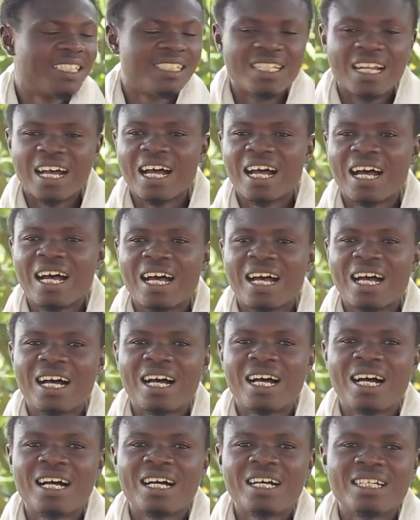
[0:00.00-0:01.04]

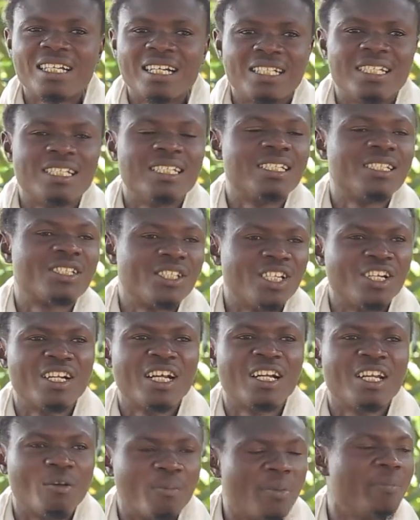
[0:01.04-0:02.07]
na ye de
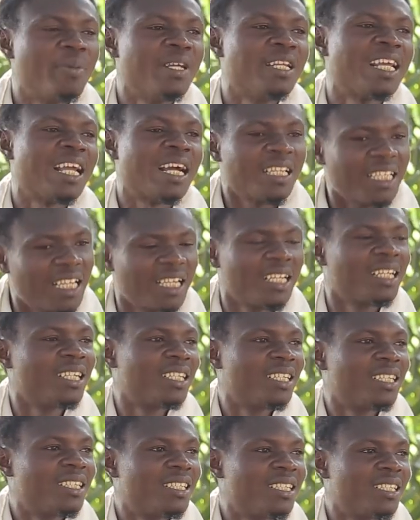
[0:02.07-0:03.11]
shirinu na ema bi ne aye
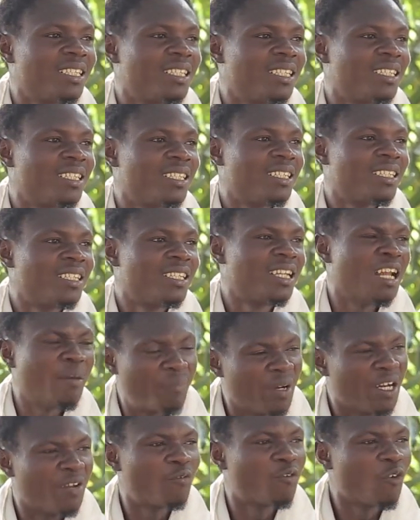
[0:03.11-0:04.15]
na
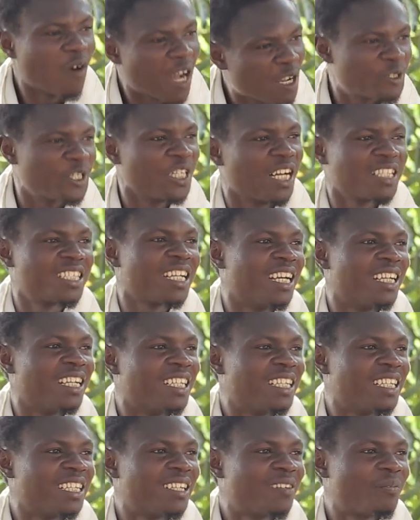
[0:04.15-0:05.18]
mpanifo atwena sha ye
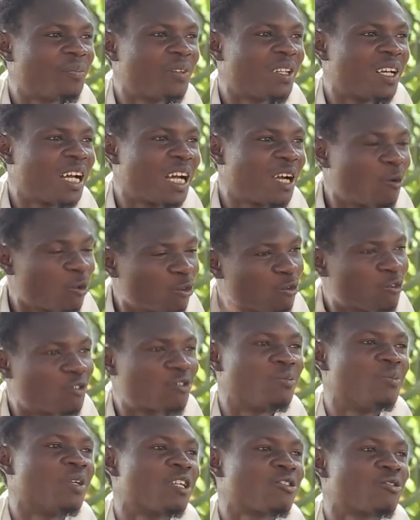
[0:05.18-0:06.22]
dan akoto
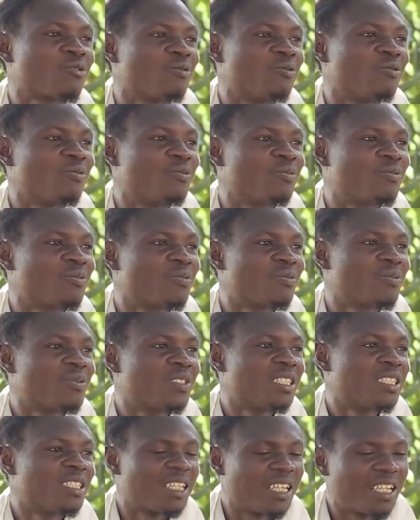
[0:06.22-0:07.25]
sumu na so
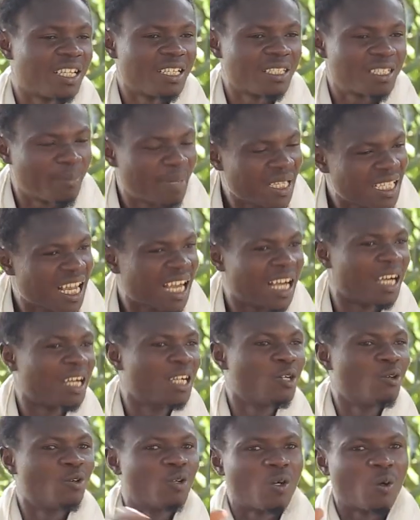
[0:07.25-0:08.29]
se se be ya
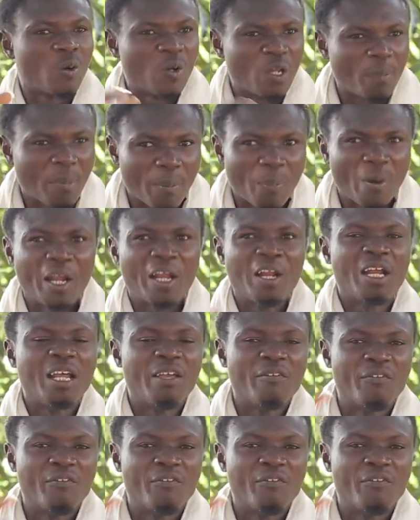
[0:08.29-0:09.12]
oni mabone na